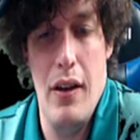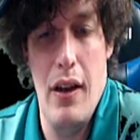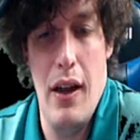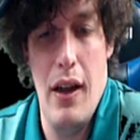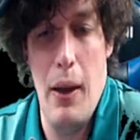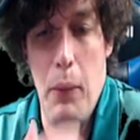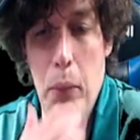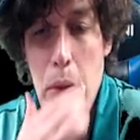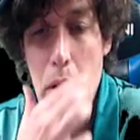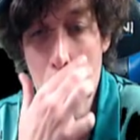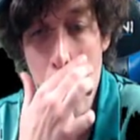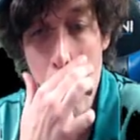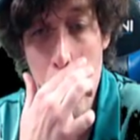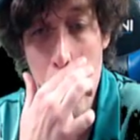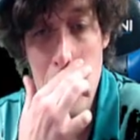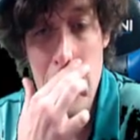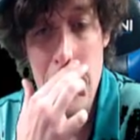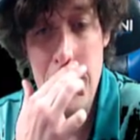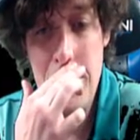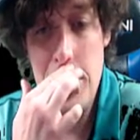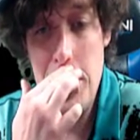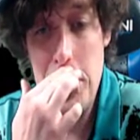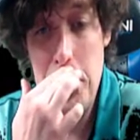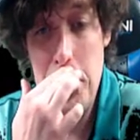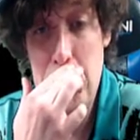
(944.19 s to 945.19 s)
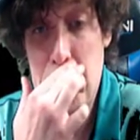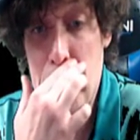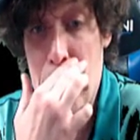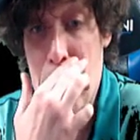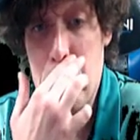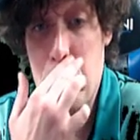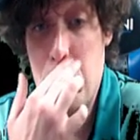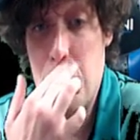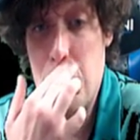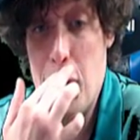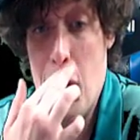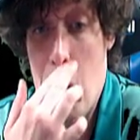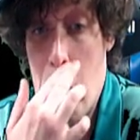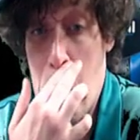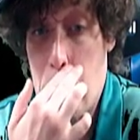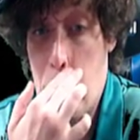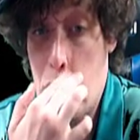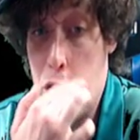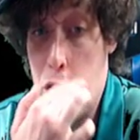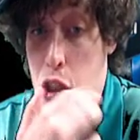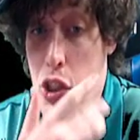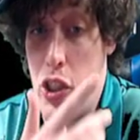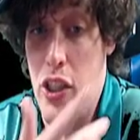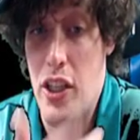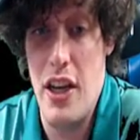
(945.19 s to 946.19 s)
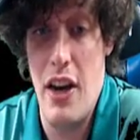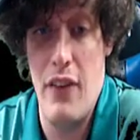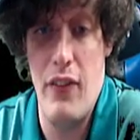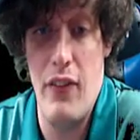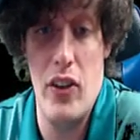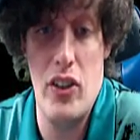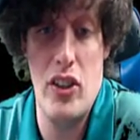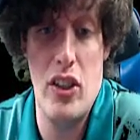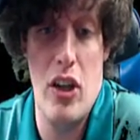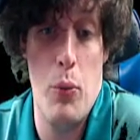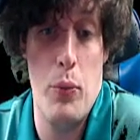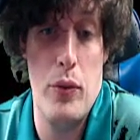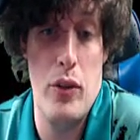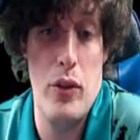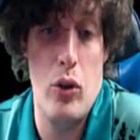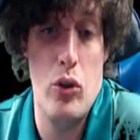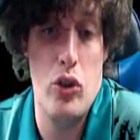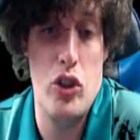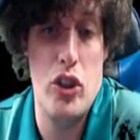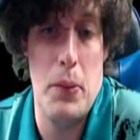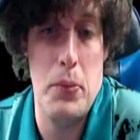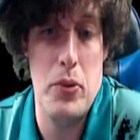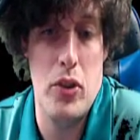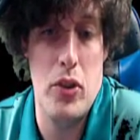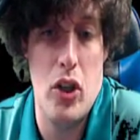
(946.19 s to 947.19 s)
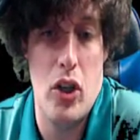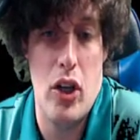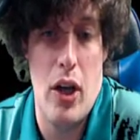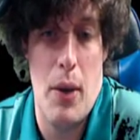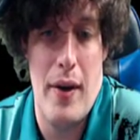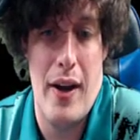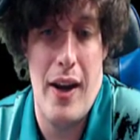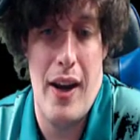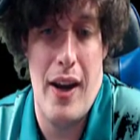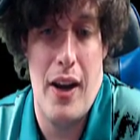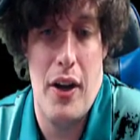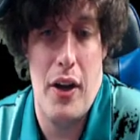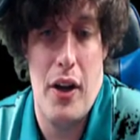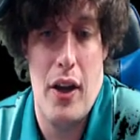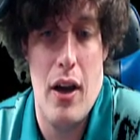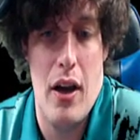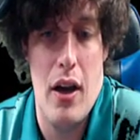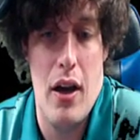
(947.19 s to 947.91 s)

I want to hold on to the gems, though, because you can never tell when those gems could come in handy.